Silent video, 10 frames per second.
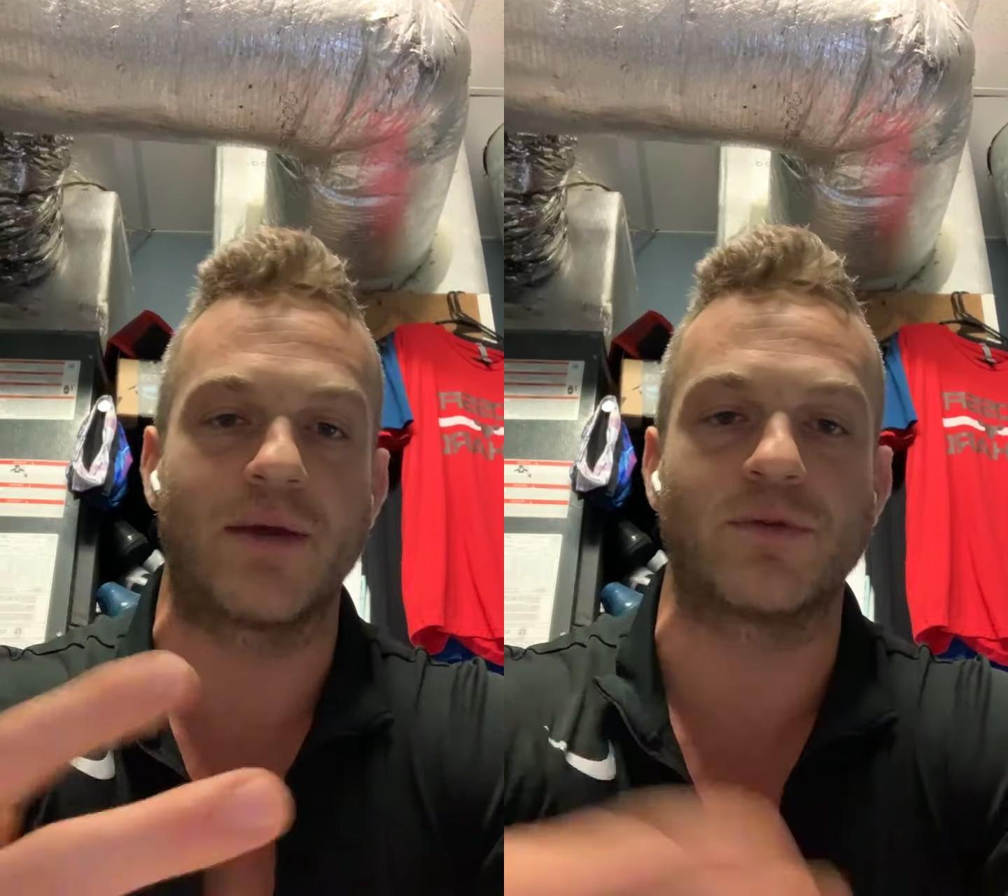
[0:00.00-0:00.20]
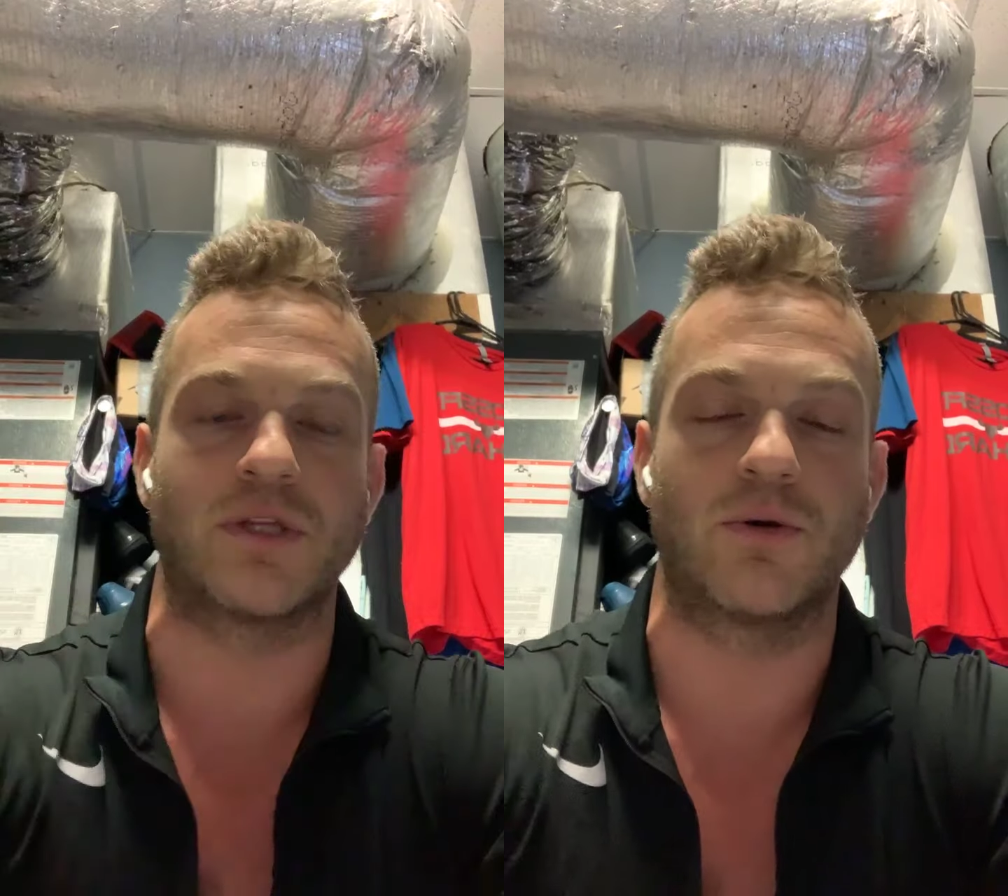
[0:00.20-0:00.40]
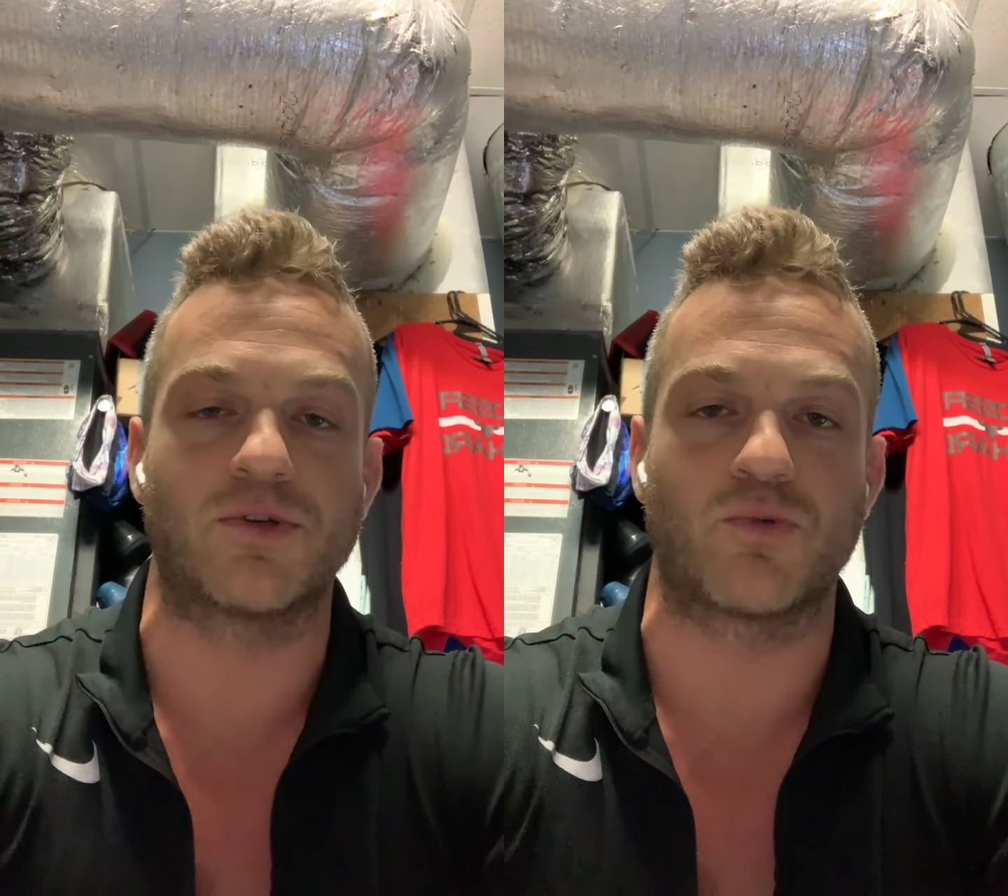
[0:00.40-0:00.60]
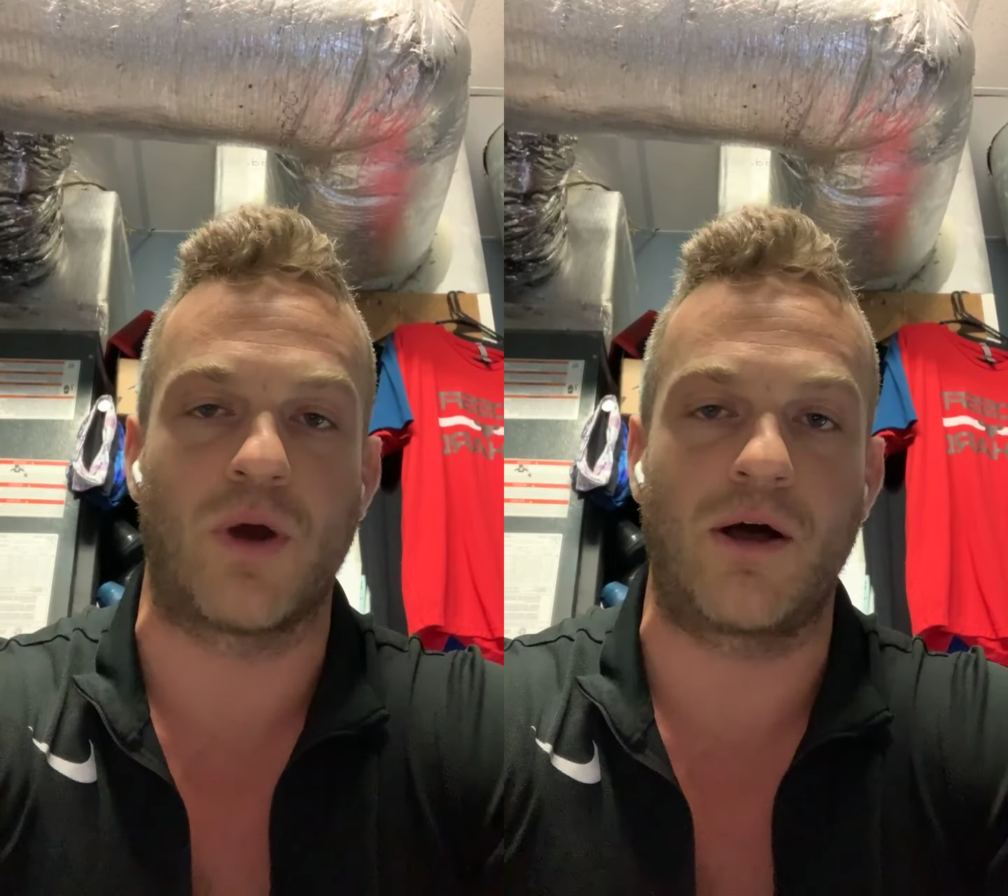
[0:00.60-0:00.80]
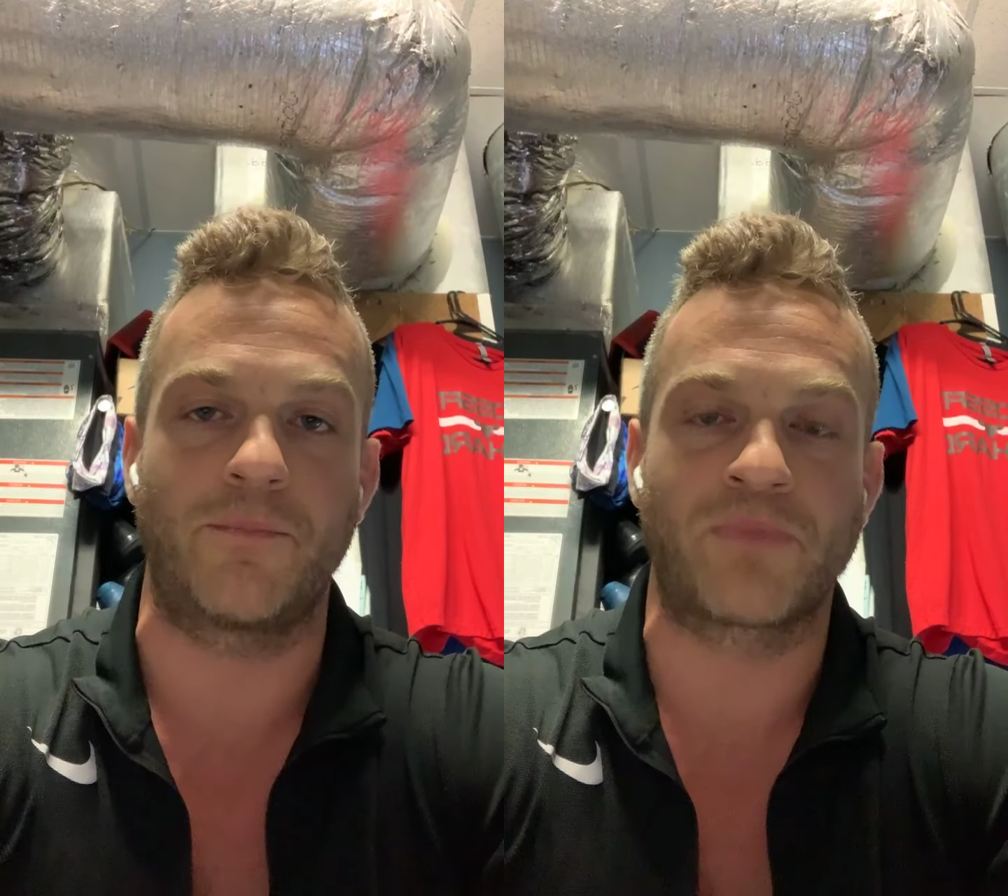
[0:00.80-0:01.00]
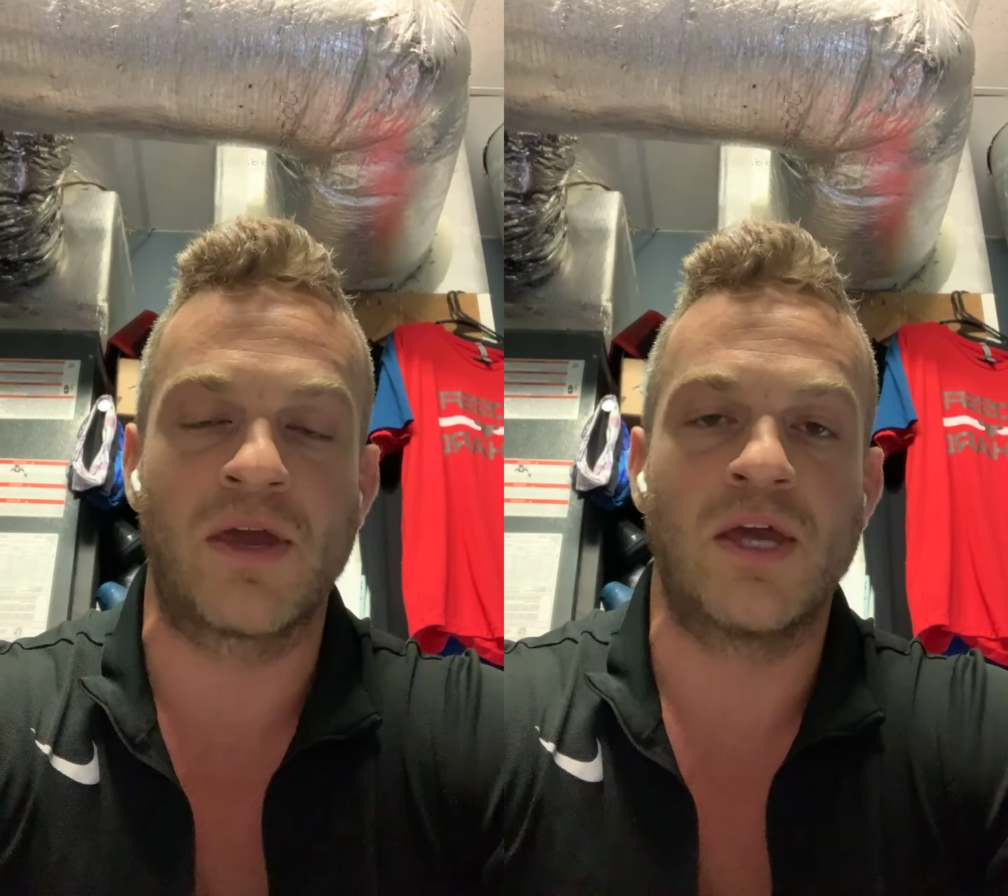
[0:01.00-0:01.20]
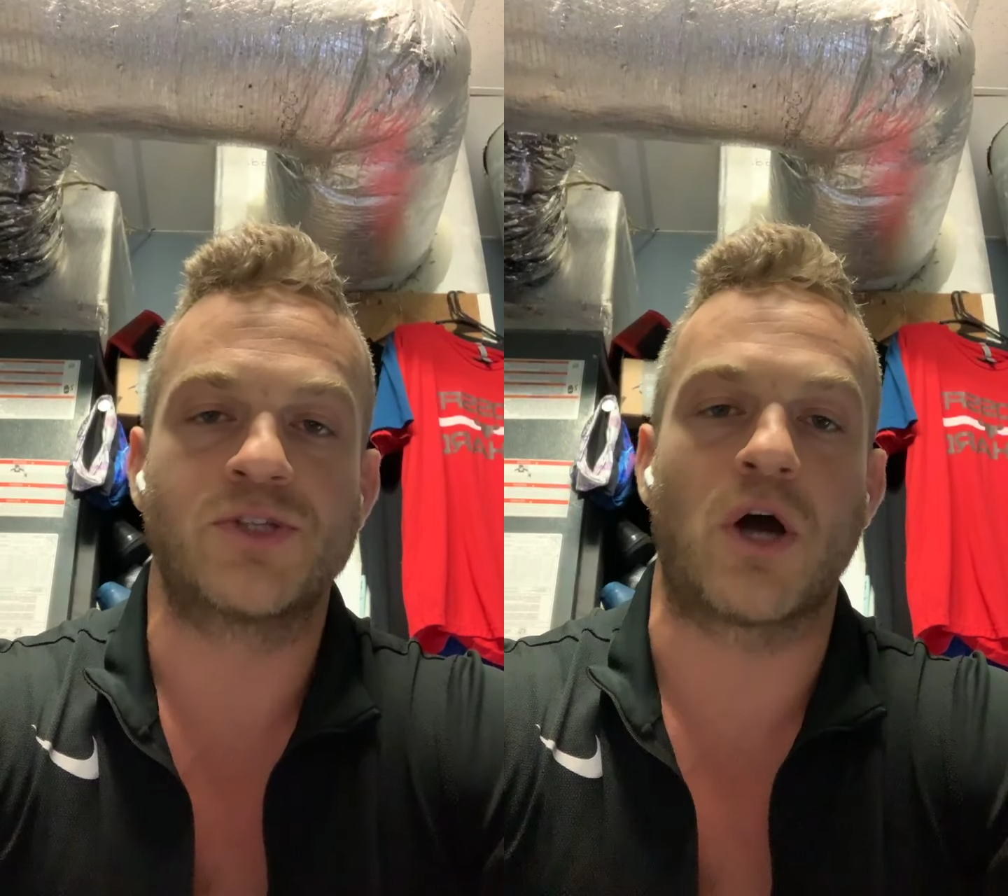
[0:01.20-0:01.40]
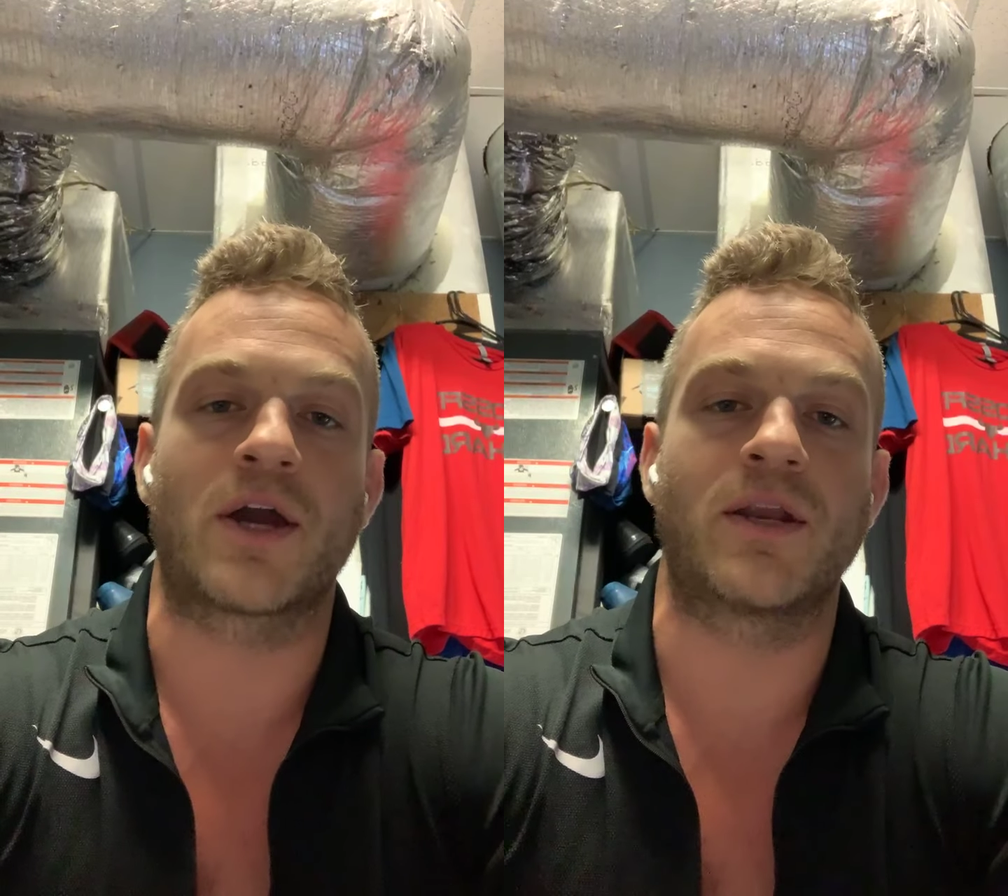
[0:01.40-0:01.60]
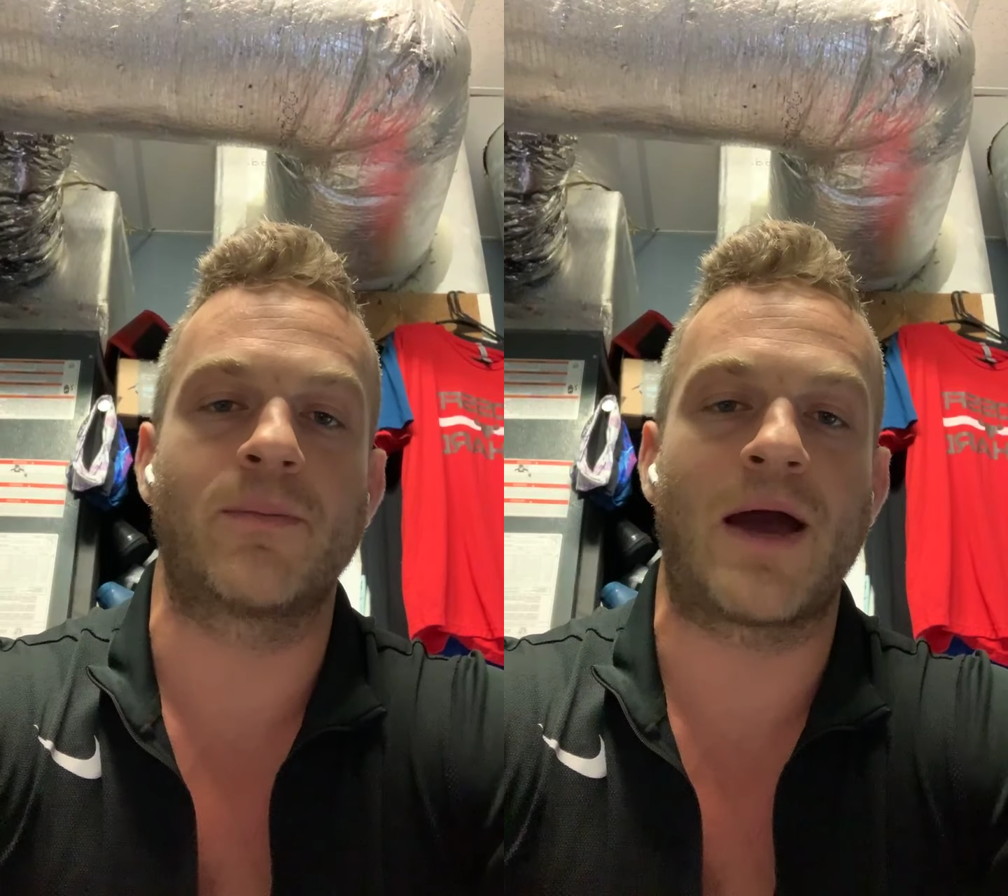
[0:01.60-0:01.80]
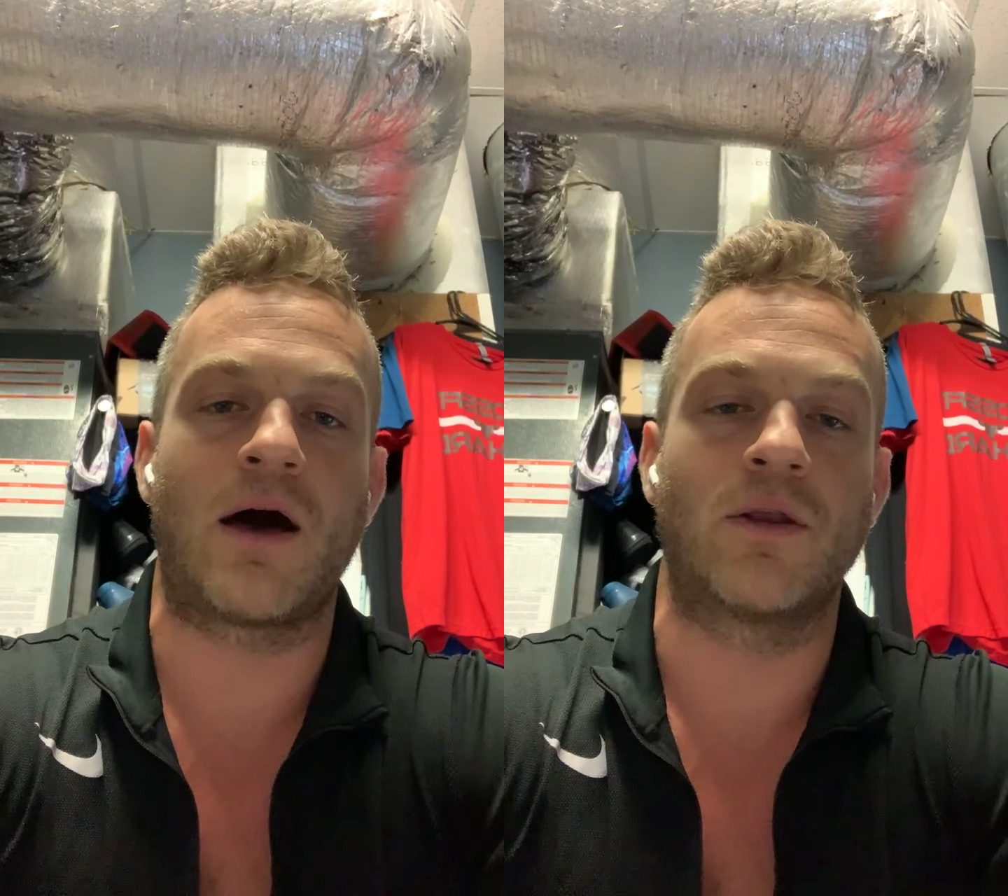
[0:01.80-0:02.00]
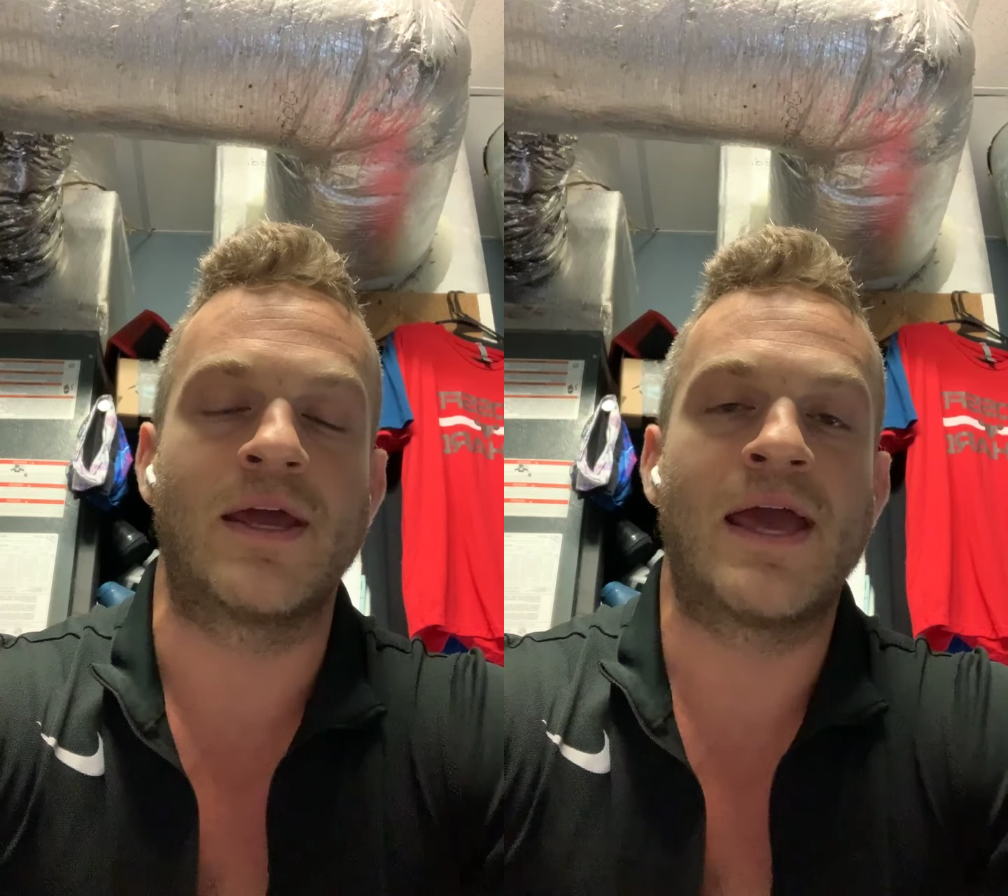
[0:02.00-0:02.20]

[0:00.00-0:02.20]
with you as well, talking about